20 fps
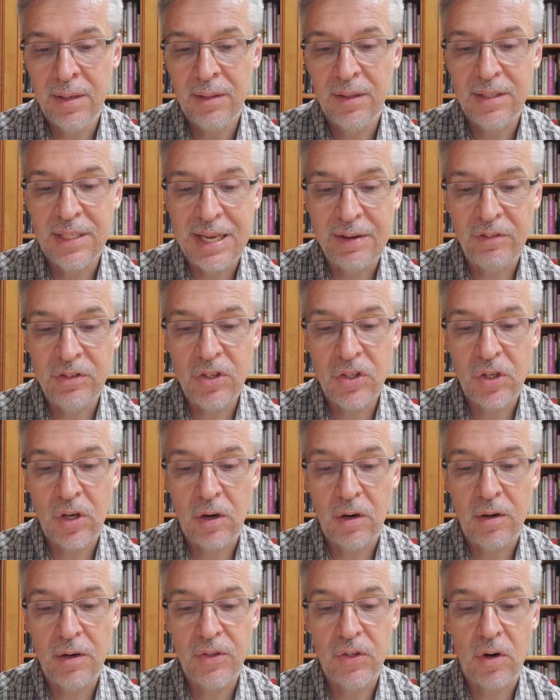the seven
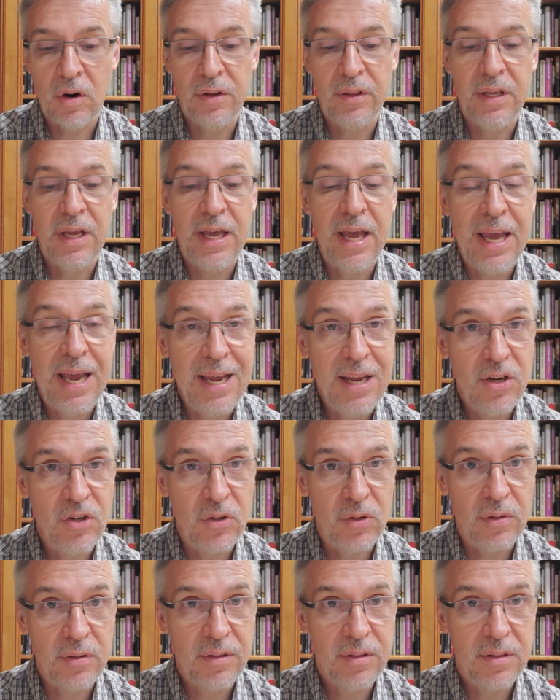stars are the
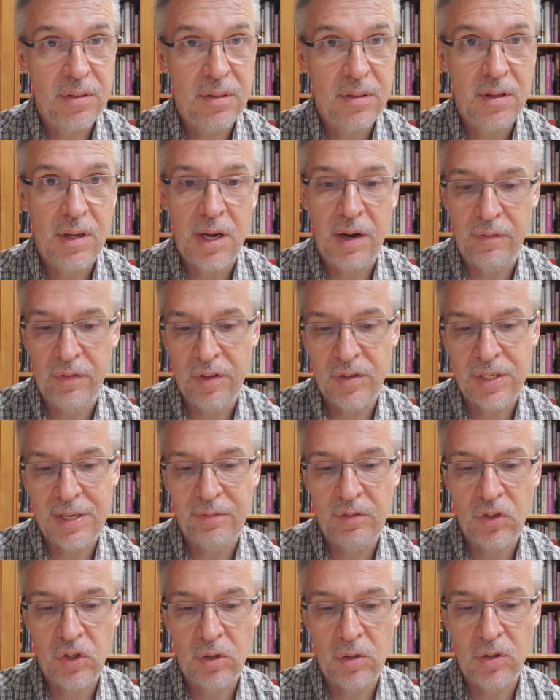angels of the
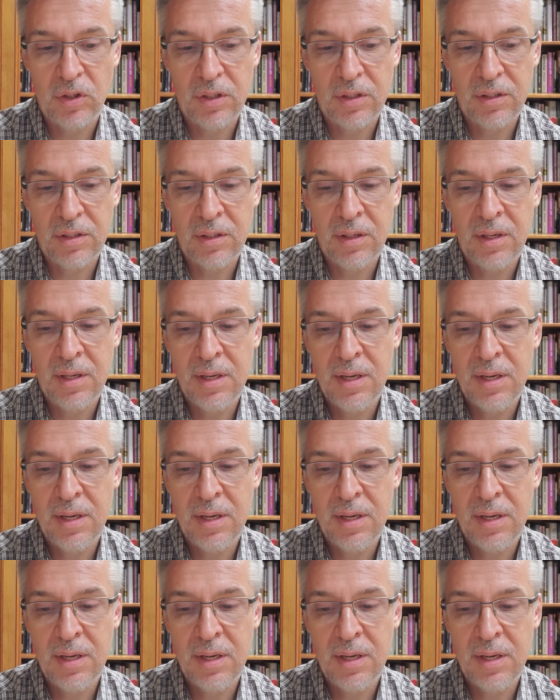seven churches,